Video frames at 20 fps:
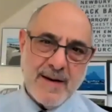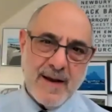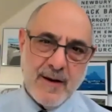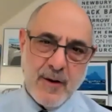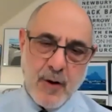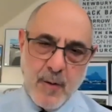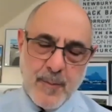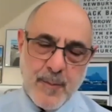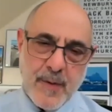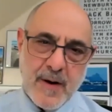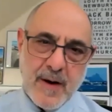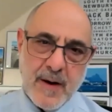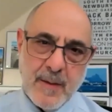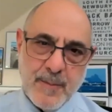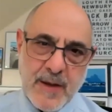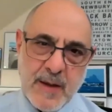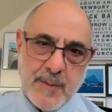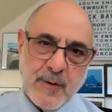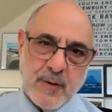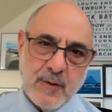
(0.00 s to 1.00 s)
I hope uh,
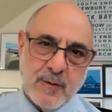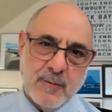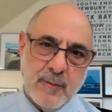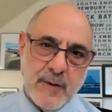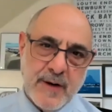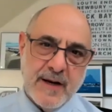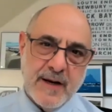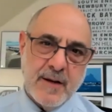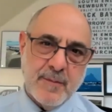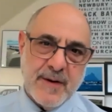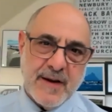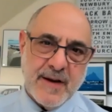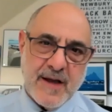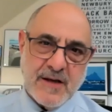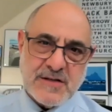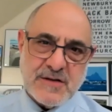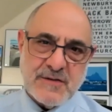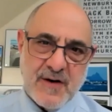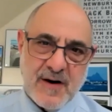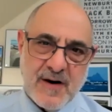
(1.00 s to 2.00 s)
people read it
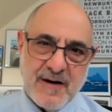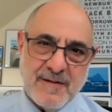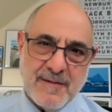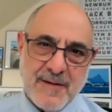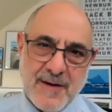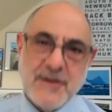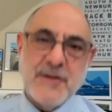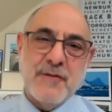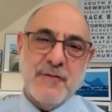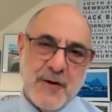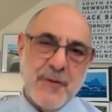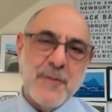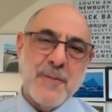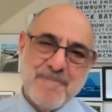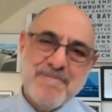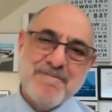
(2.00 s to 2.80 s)
because of our interview.